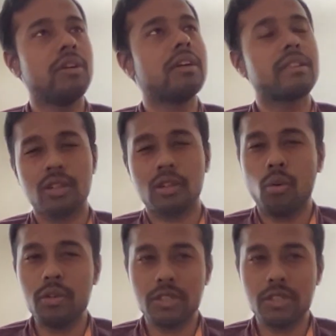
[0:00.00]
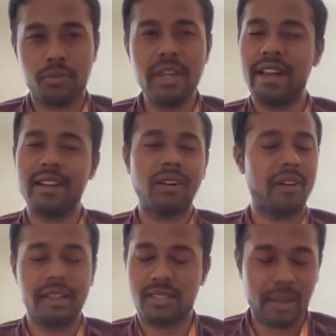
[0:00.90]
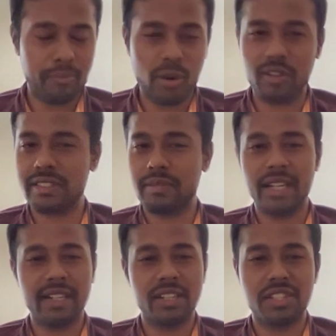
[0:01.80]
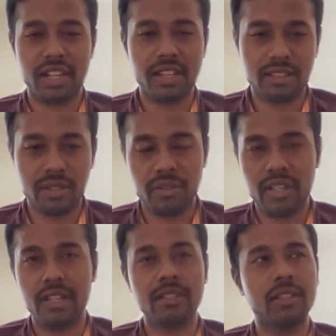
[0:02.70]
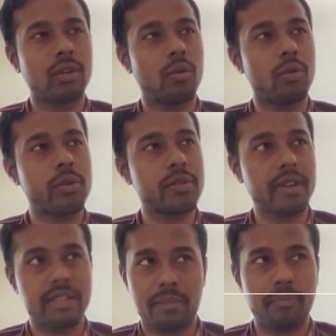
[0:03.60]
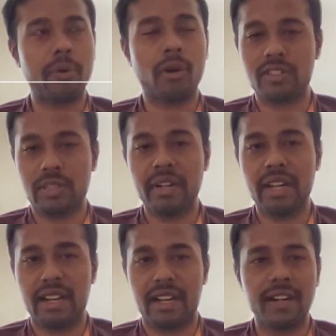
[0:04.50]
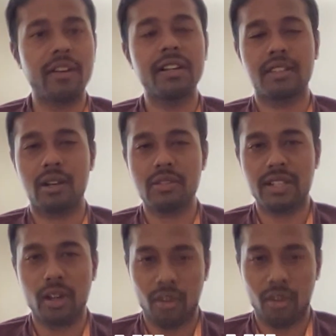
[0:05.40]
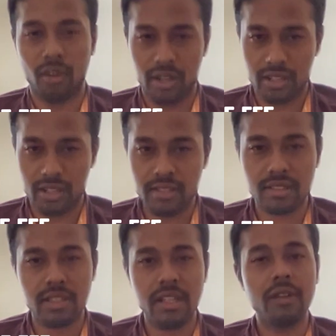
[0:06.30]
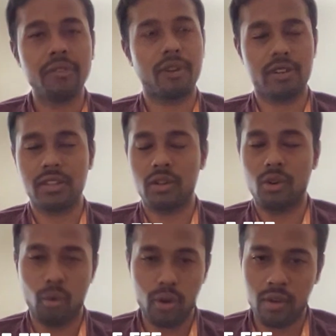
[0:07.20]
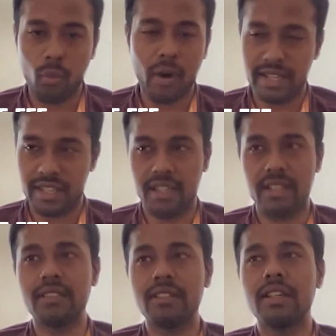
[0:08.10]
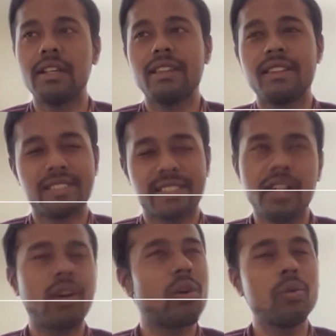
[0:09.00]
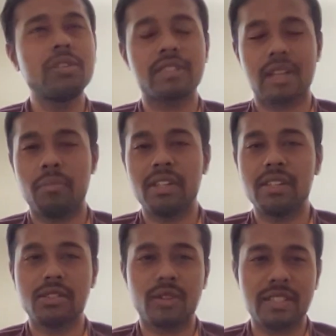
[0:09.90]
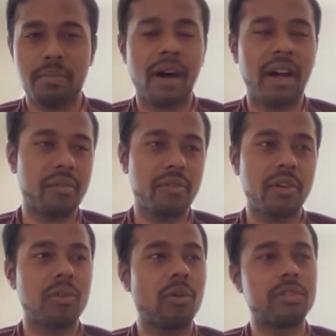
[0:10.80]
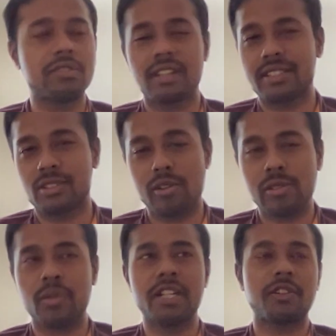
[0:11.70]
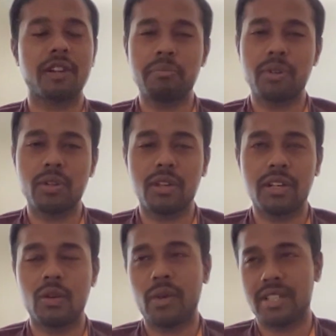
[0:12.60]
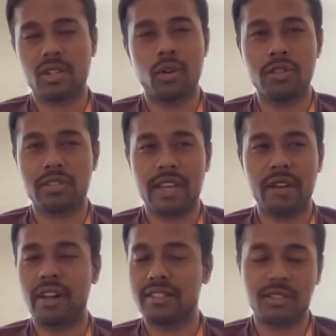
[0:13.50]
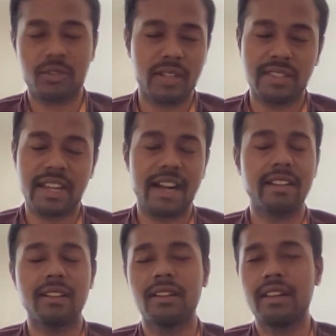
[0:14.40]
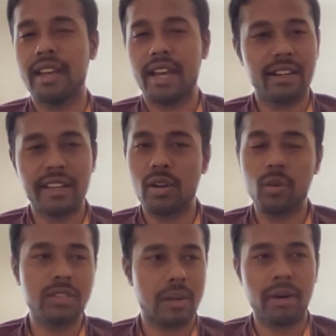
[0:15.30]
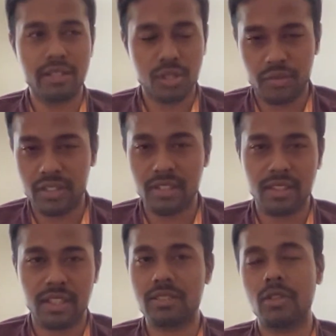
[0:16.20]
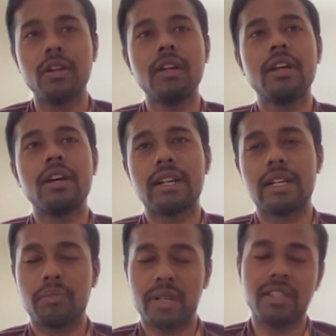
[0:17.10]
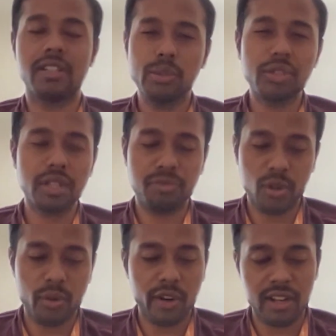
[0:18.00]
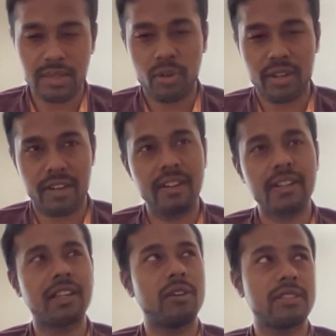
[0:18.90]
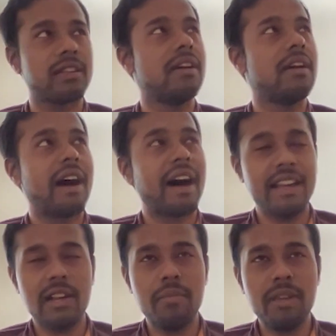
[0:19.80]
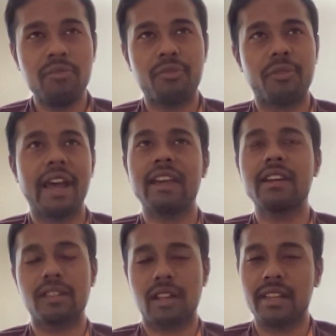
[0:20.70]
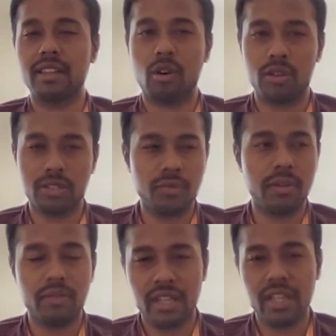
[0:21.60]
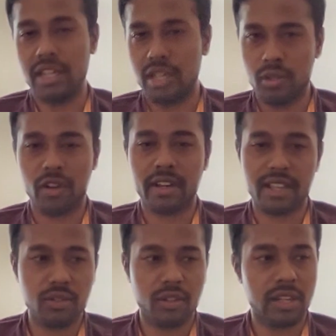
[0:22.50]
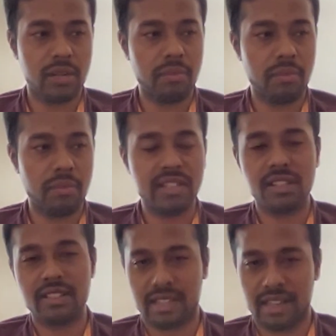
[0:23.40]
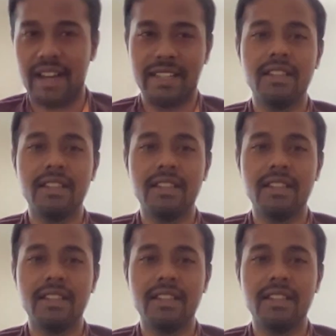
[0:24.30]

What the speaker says: the course fee, and it's approximated, changes every year. The course fee is approximately $100,000 for the whole 1 year. This includes some other, so as a part of the course, there's also a trip to the West Coast, San Francisco and Seattle, and it includes a bunch of other things. So, but the tuition fee overall is about 100,000. I'll be frank, like the cost of living in New York, as you can imagine, is high.